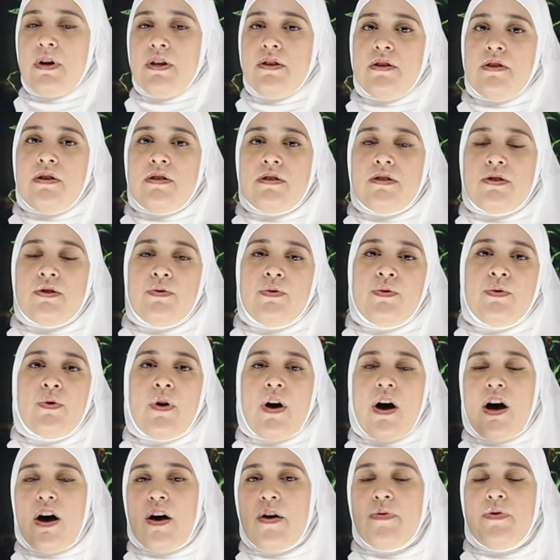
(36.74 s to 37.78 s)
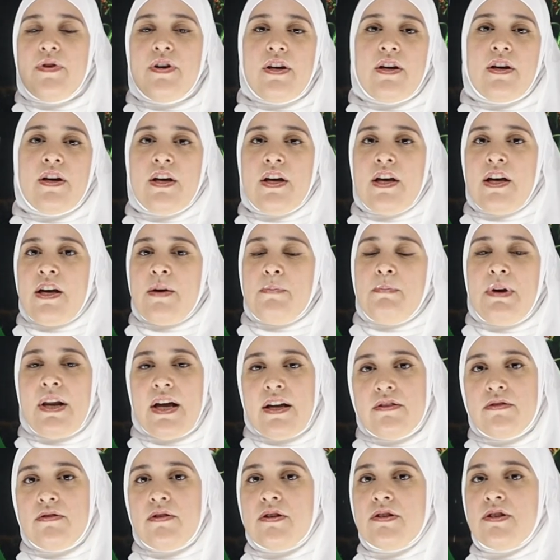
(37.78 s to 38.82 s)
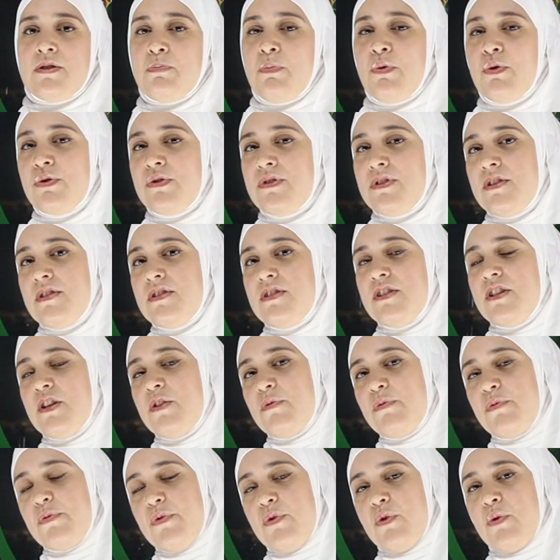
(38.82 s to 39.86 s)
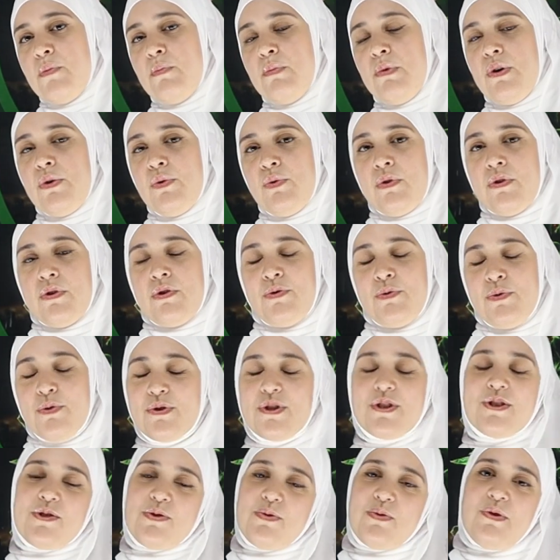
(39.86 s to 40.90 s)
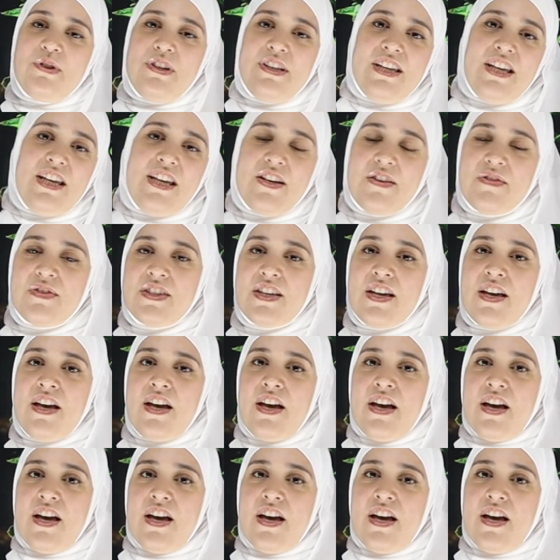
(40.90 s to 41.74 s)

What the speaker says: minerals throughout the plant transport system from roots to leaves,